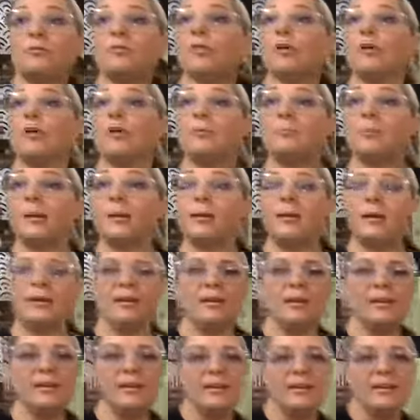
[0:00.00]
anybody
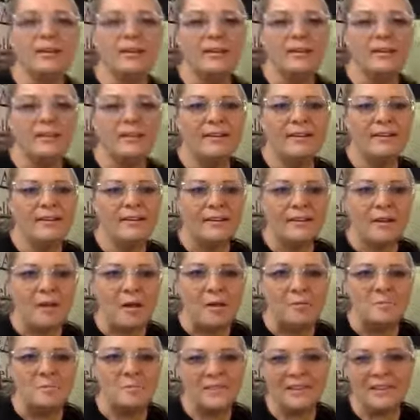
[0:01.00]

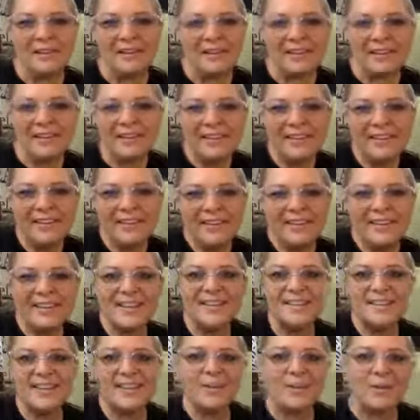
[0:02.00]
comes in,
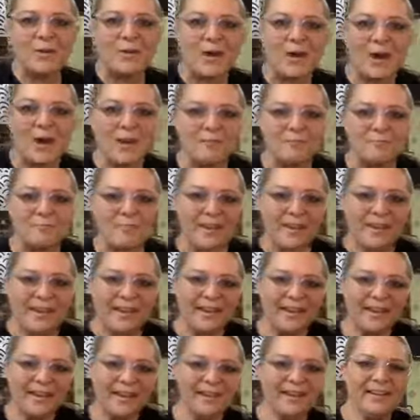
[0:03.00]
because I don't have my
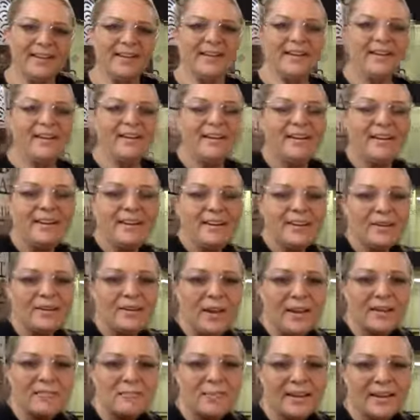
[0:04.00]

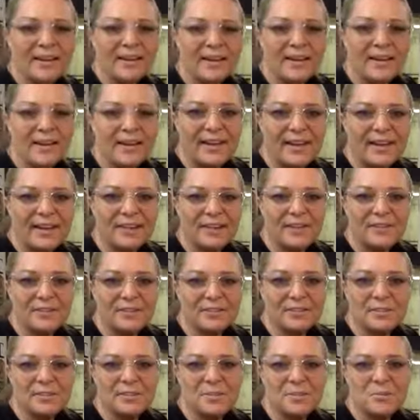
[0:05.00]
guy here
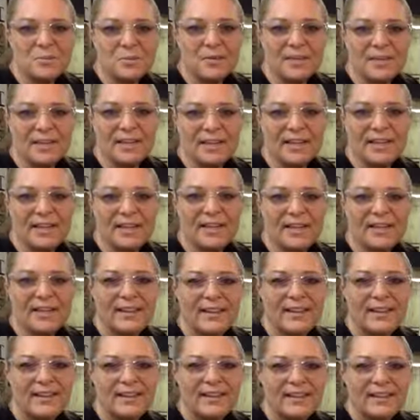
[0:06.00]
this morning
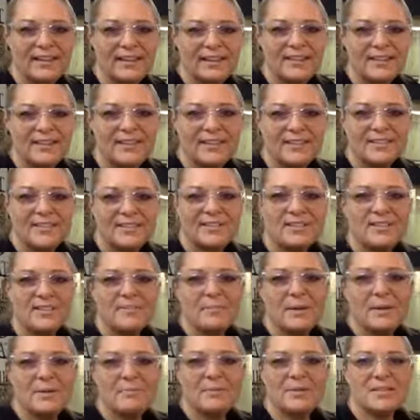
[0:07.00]
to
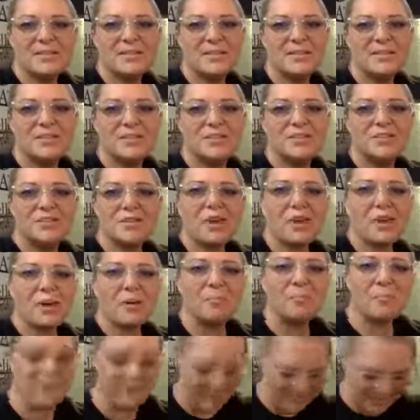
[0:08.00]
babysit the shop
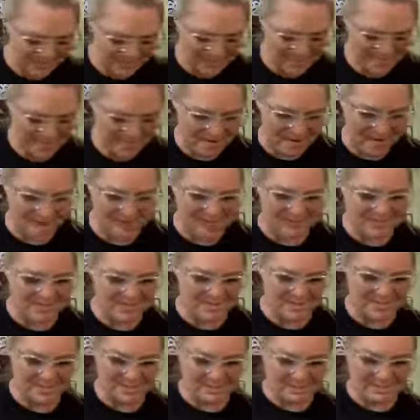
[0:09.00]
while I'm
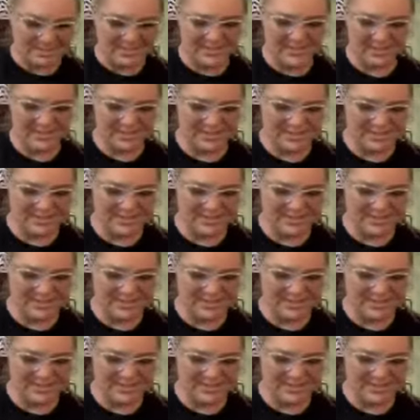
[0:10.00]
doing this.